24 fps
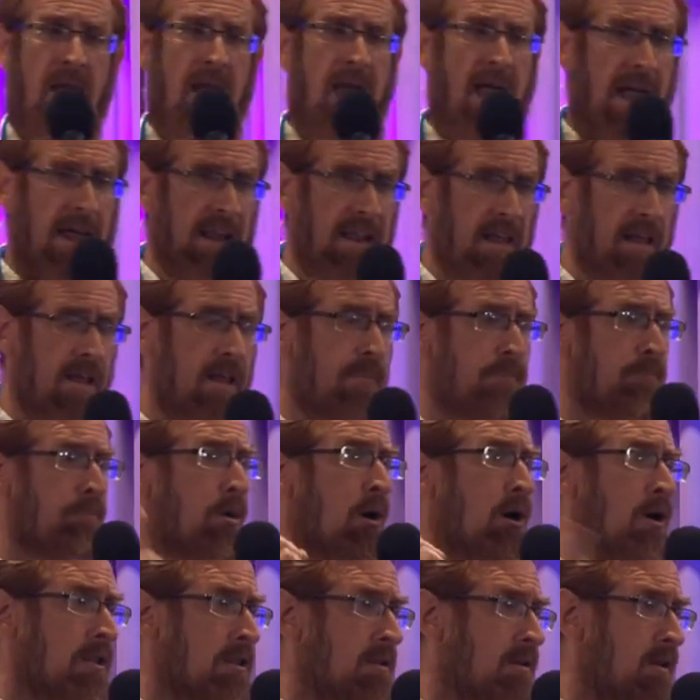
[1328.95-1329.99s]
Any
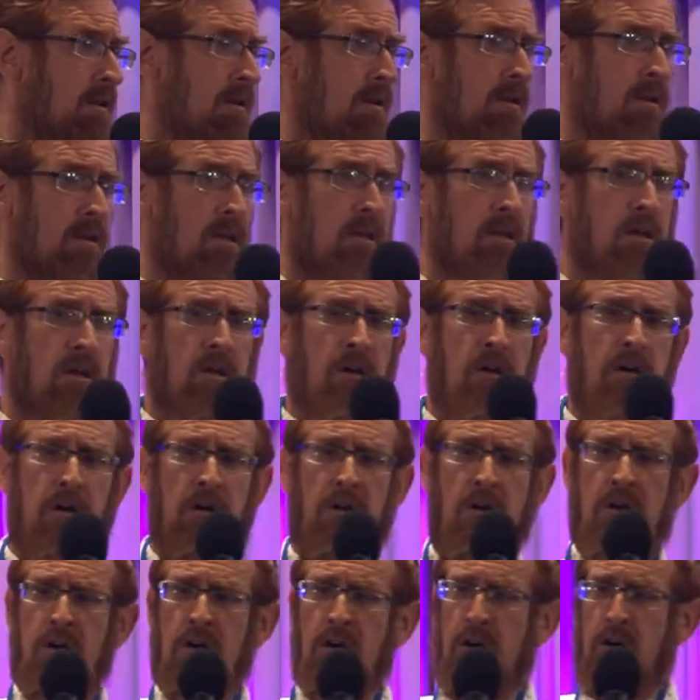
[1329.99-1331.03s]
person
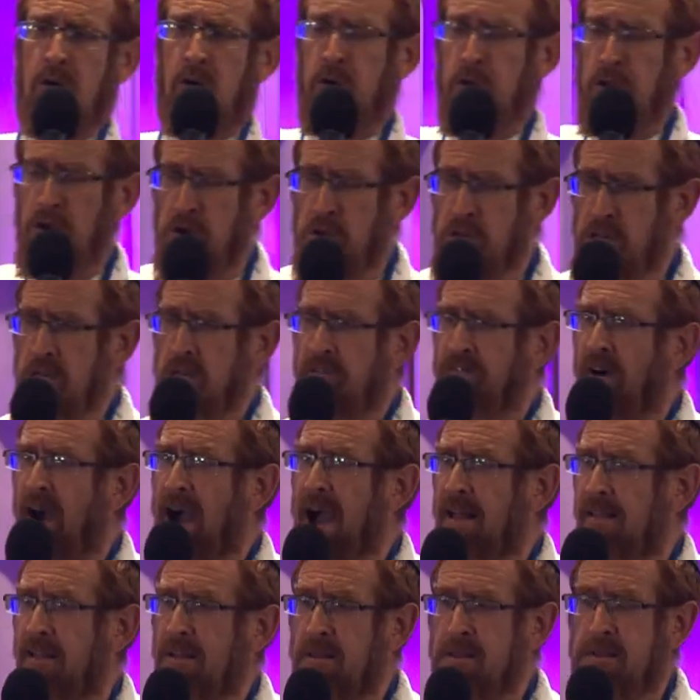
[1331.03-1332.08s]
who uses
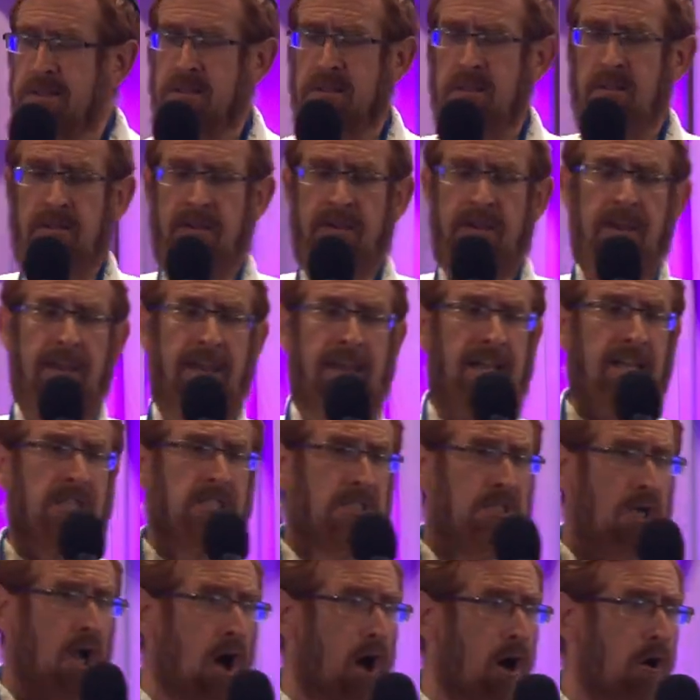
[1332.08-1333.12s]
violence, it
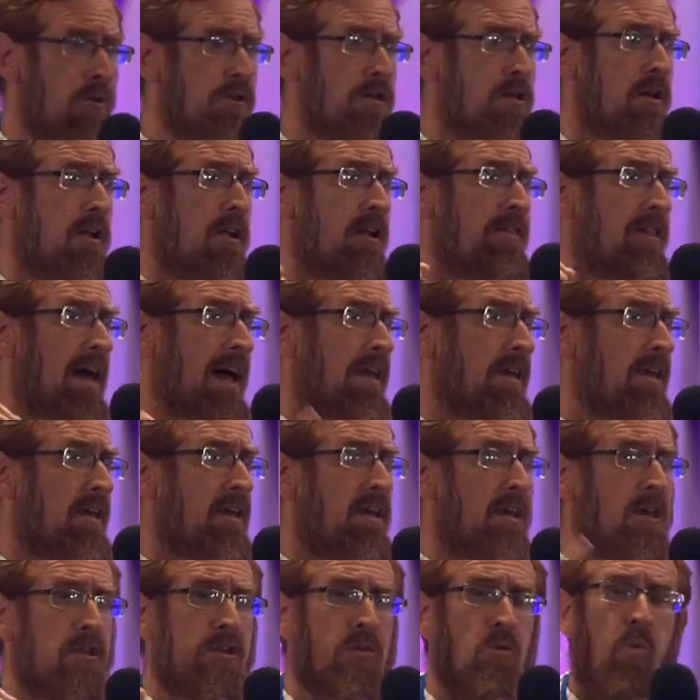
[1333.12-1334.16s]
shows that
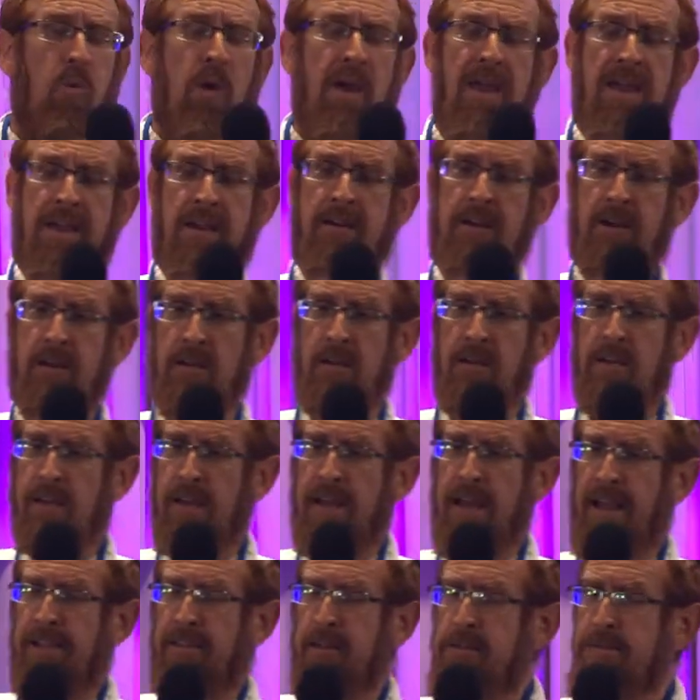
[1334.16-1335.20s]
he is weak
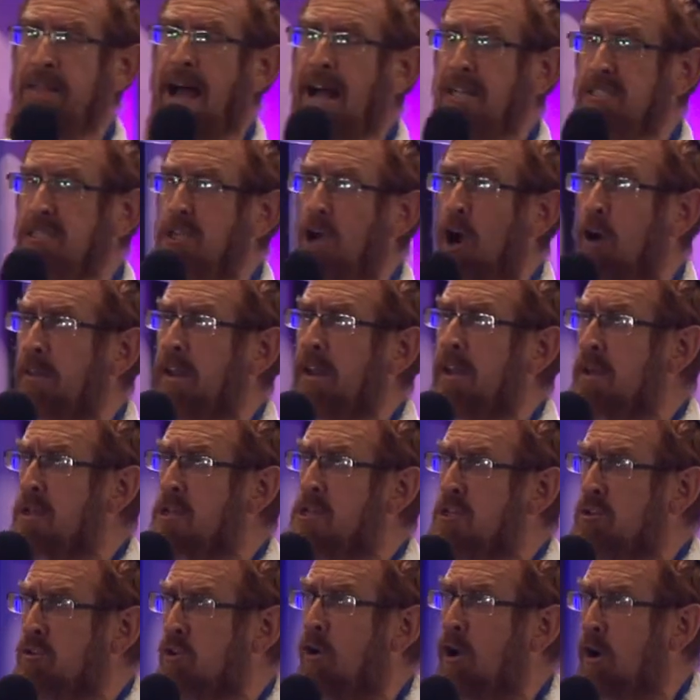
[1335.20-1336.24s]
it does not show that he is
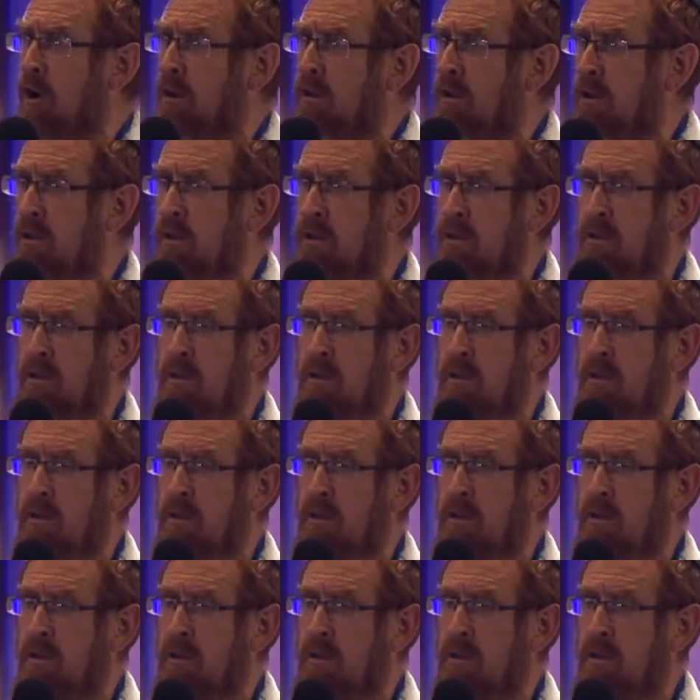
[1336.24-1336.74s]
strong.